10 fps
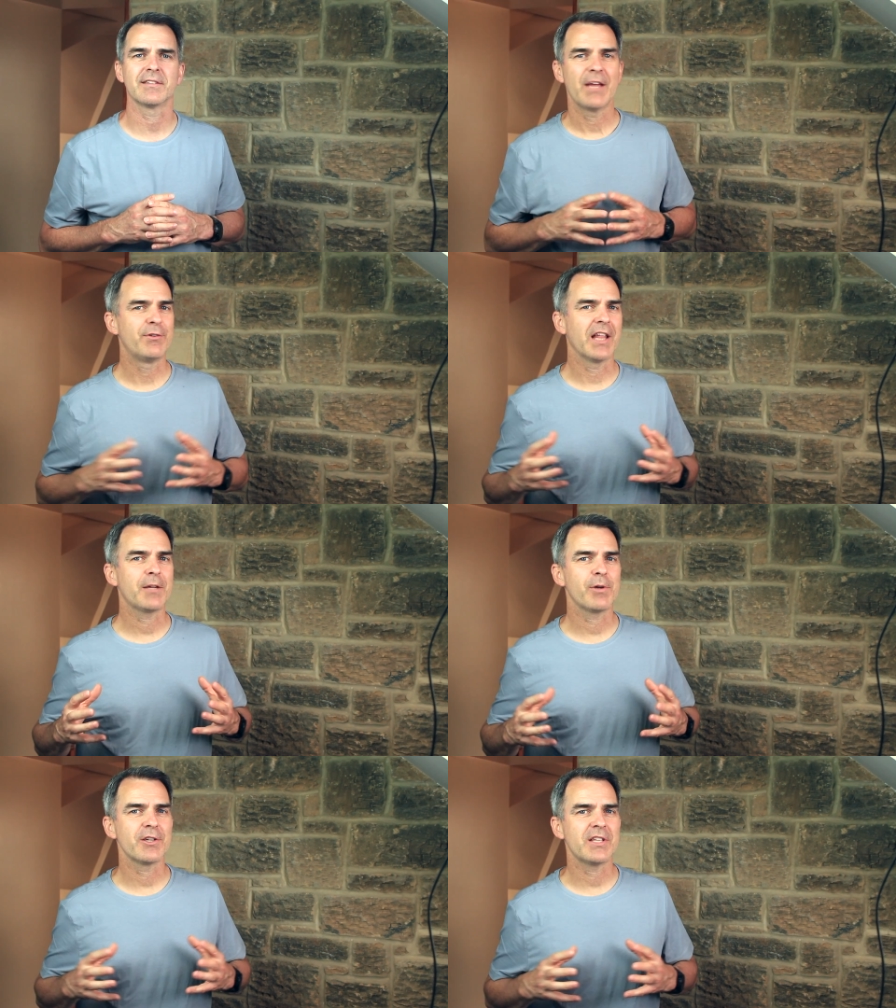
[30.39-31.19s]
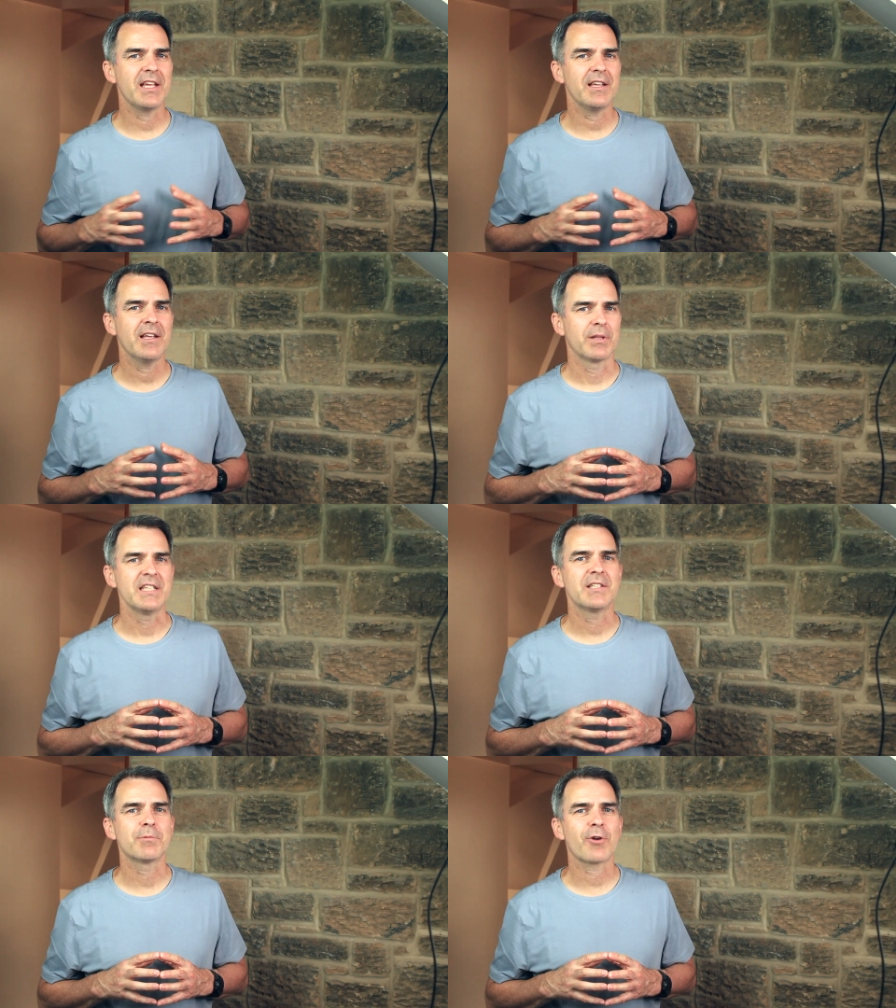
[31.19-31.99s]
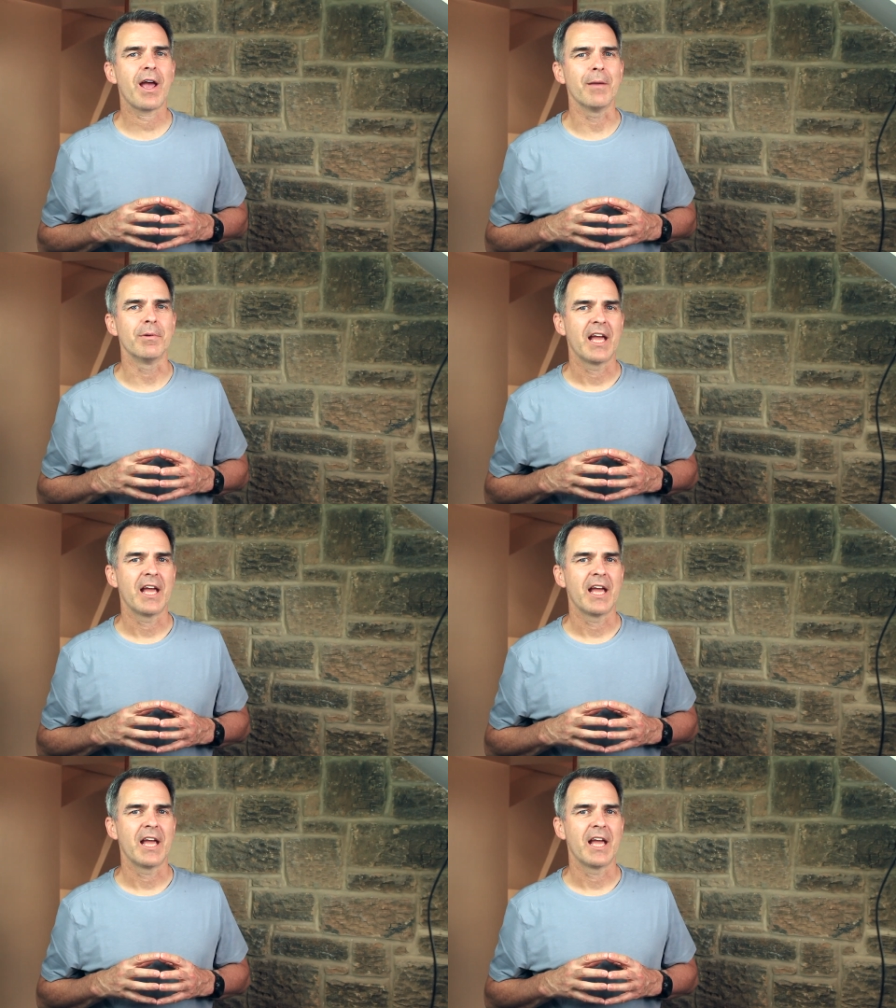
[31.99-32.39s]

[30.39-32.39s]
If you like what you're seeing, please subscribe